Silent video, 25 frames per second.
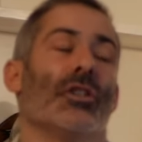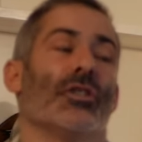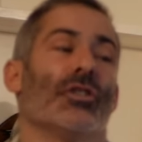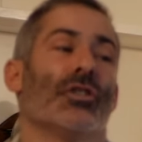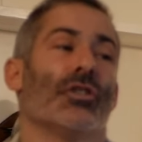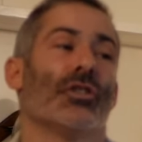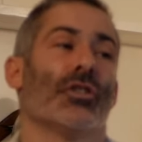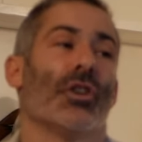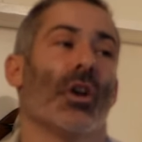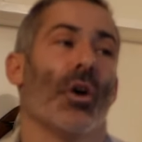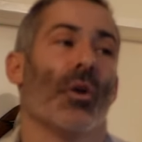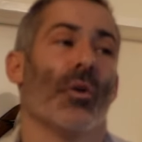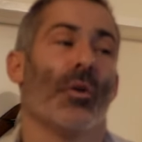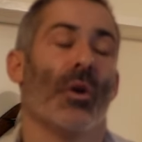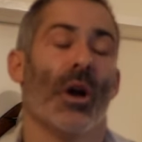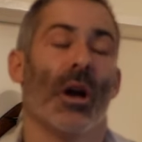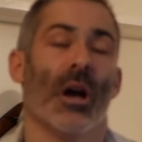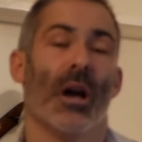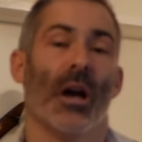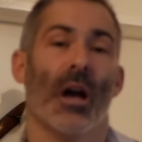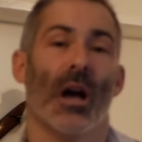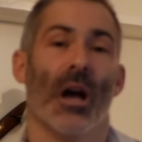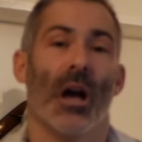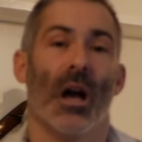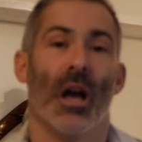So,
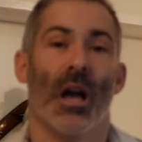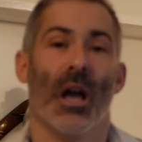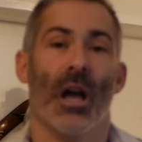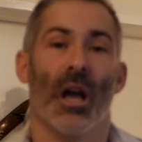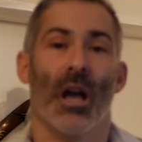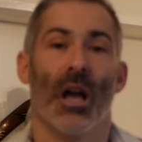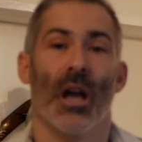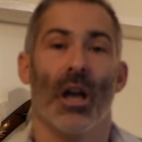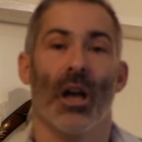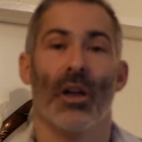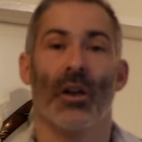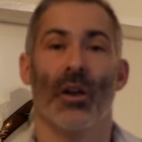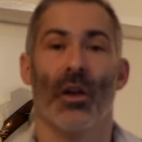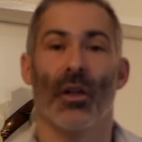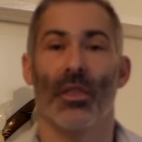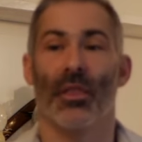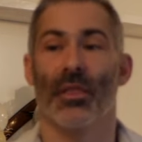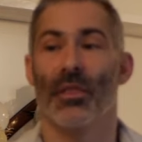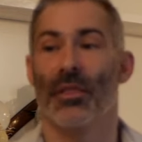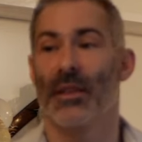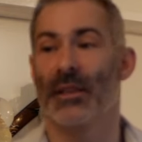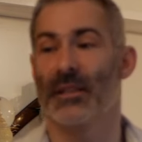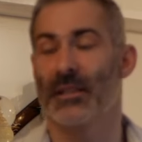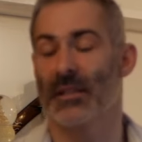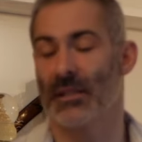you know,
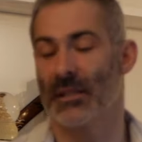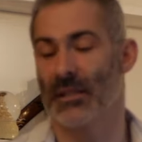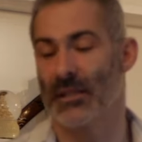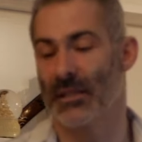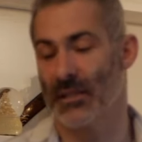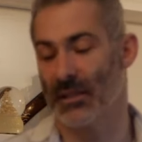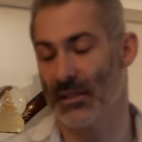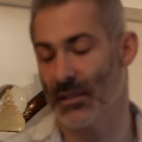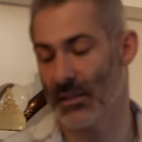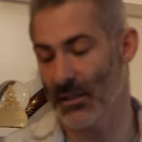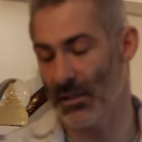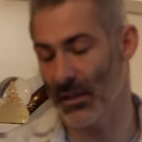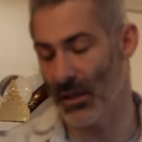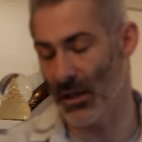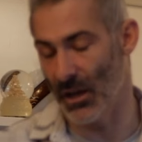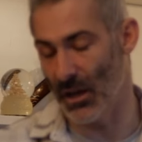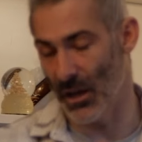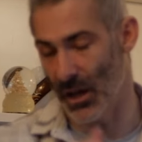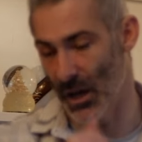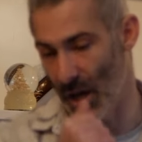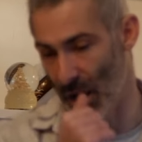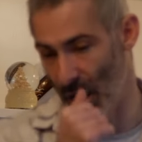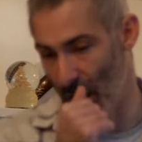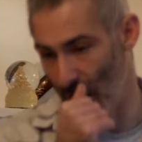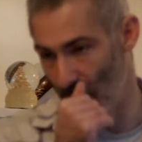this is,
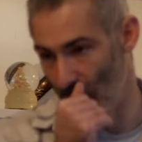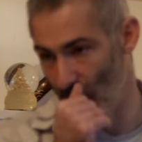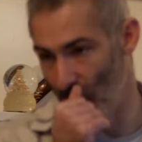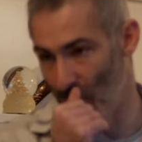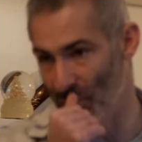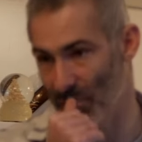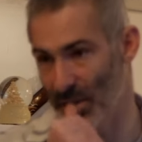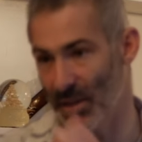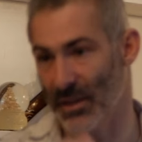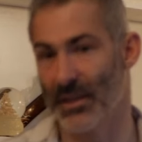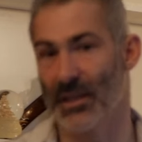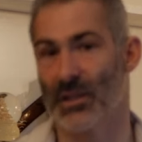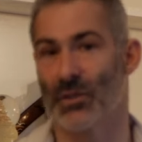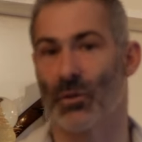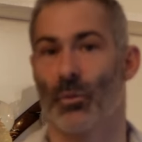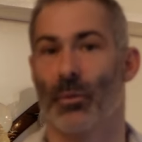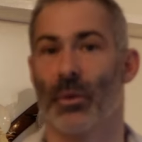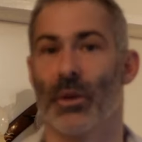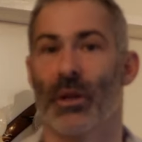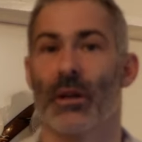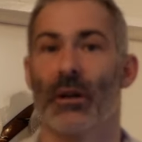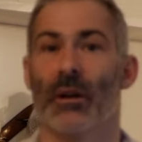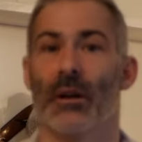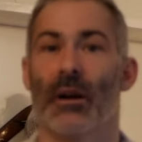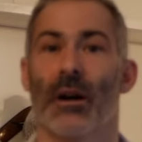hopefully this will
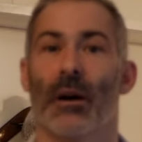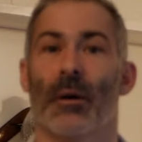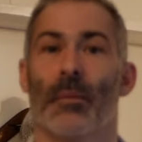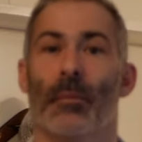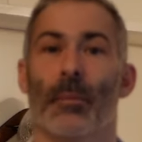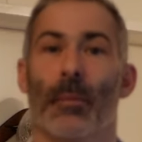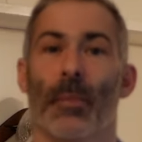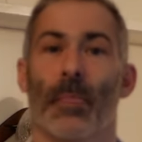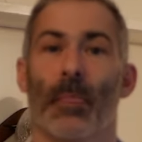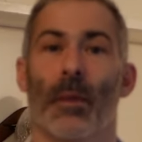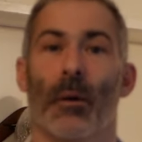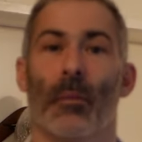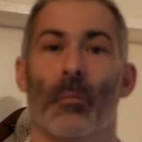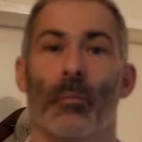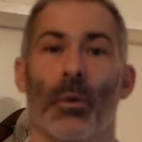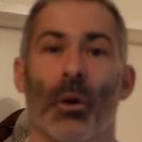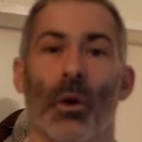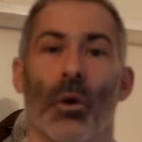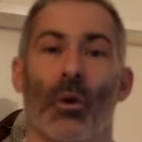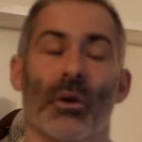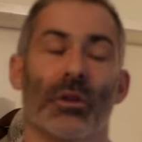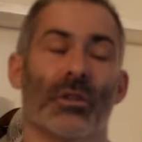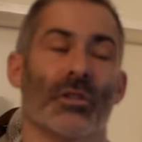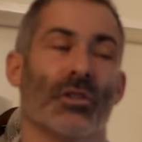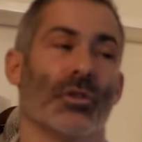be a
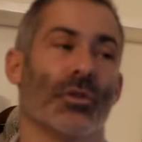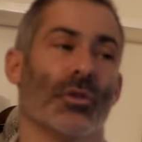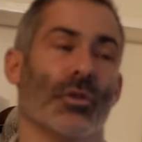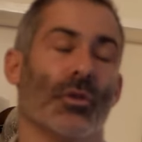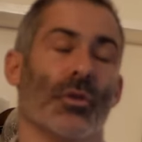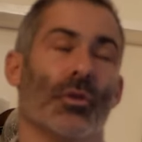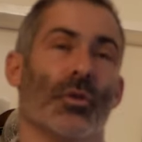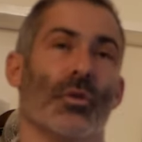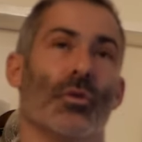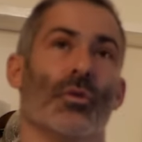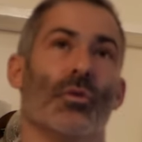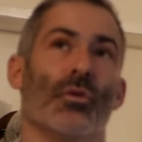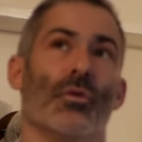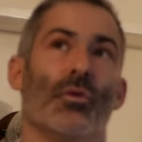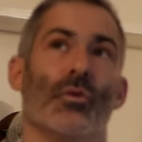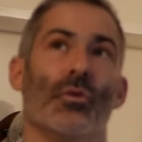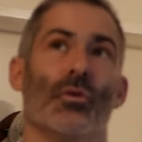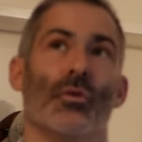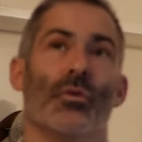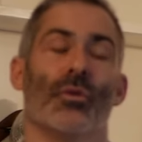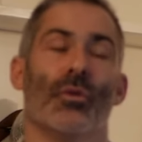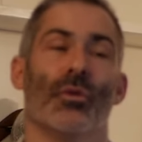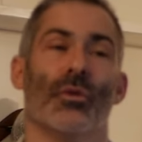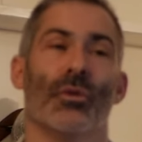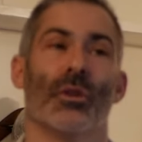blog to
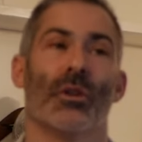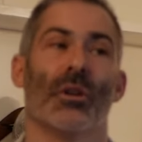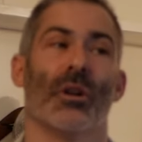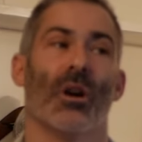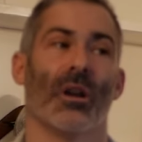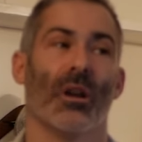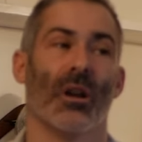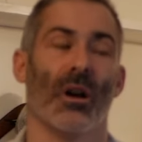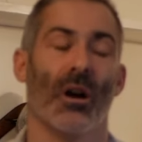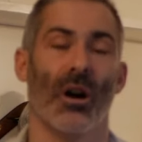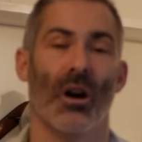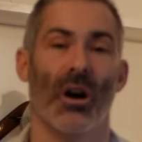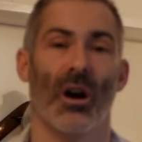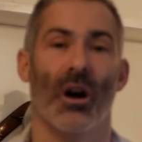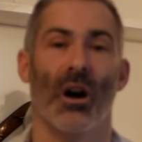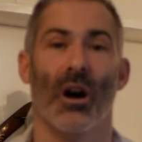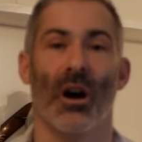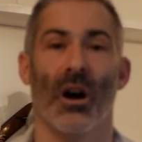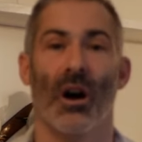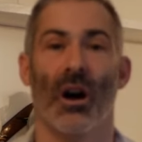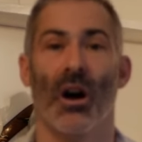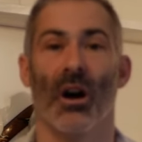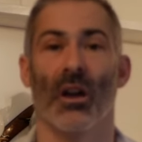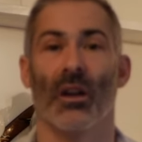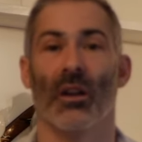kind of
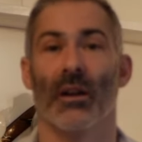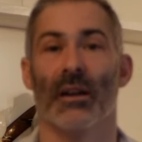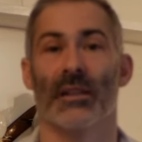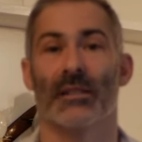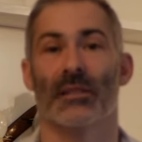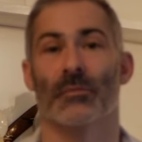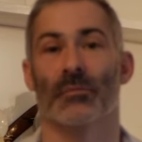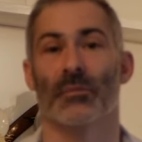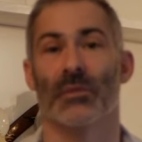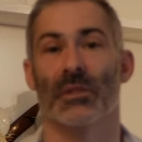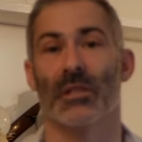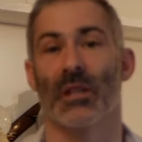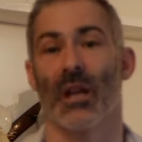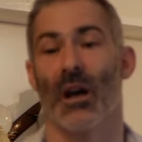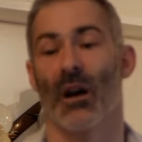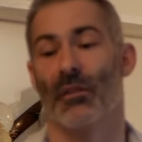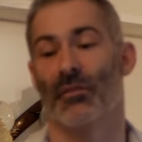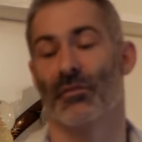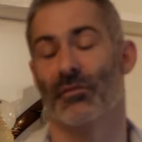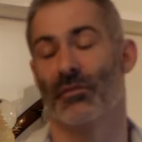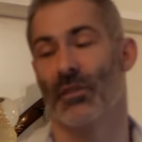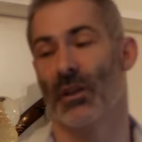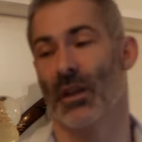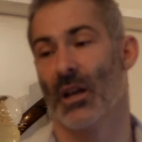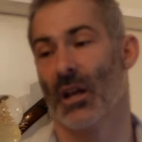highlight some stuff,
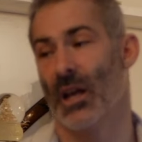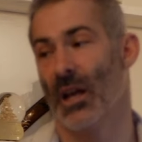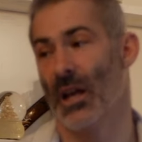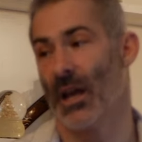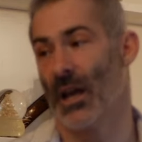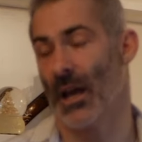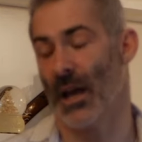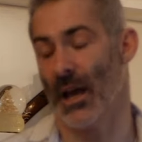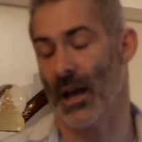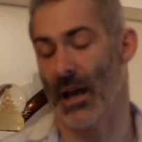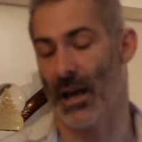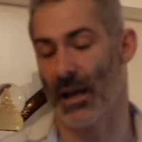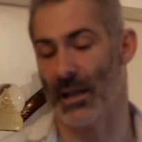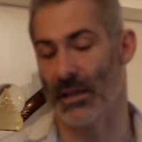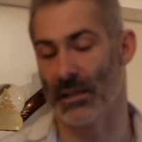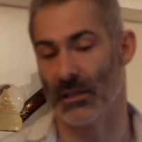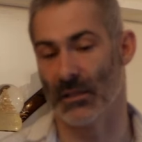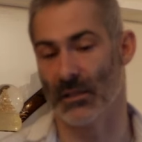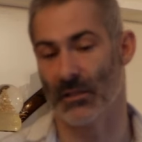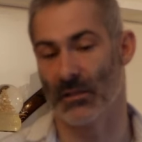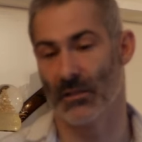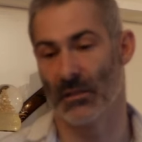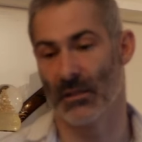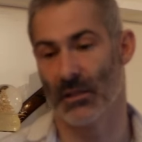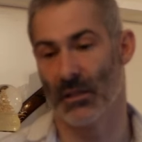
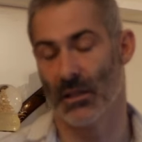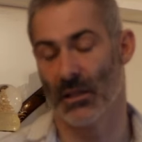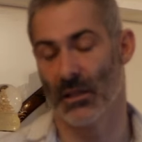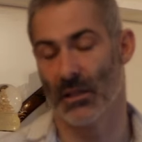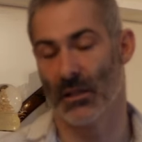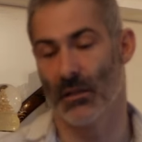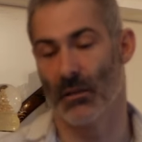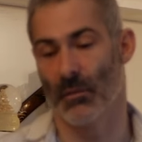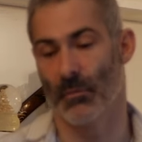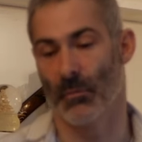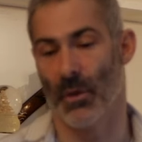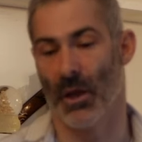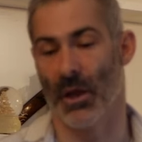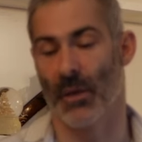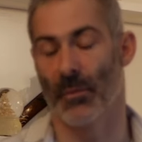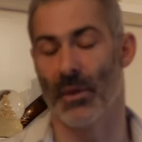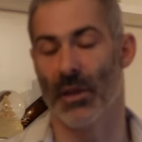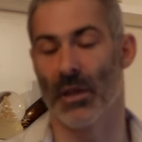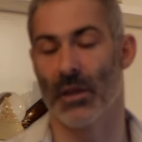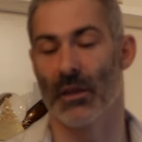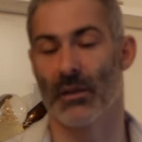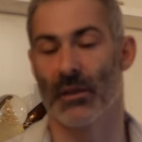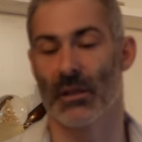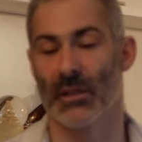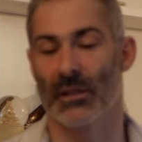and
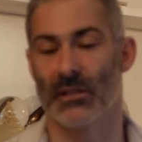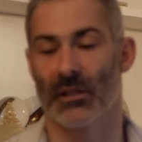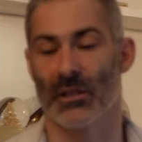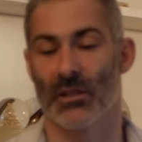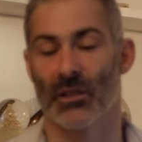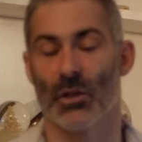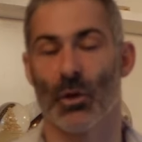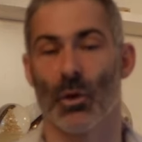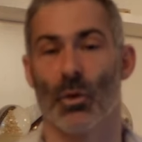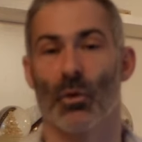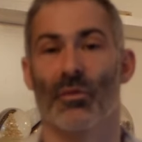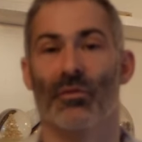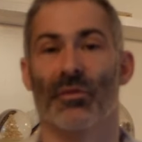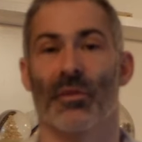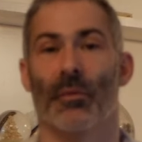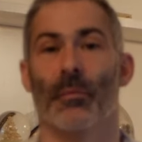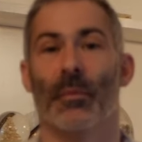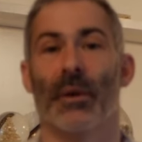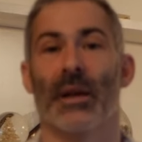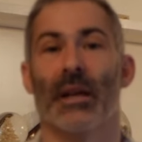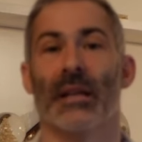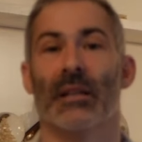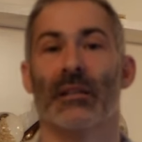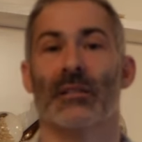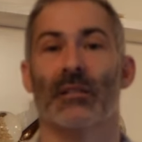maybe it's a tool for
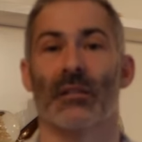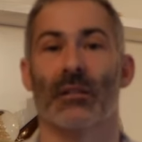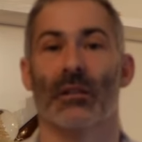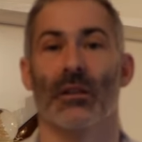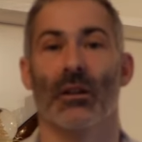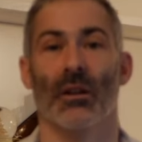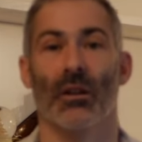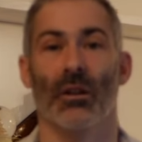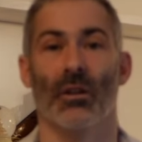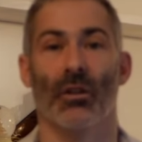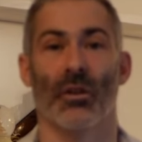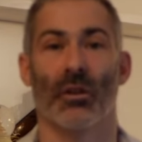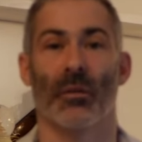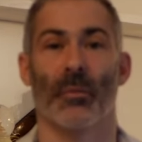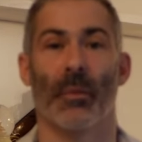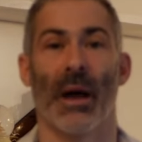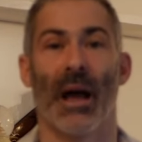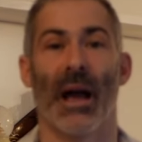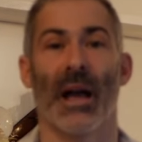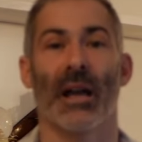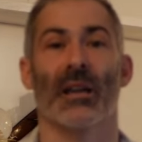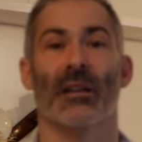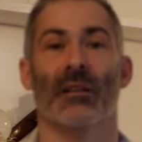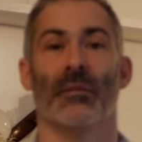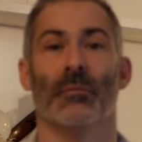me to look
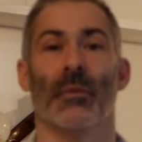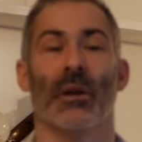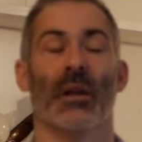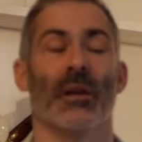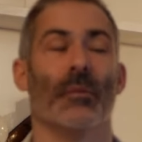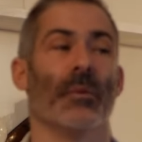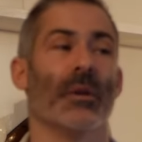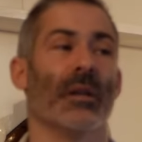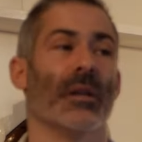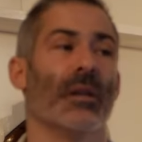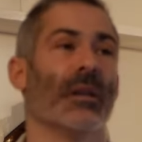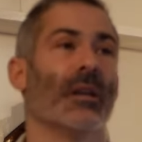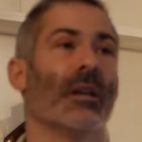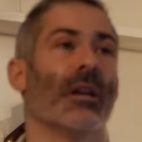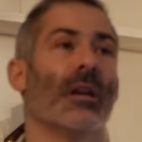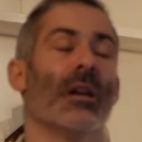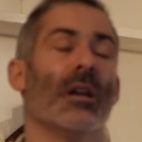back and maybe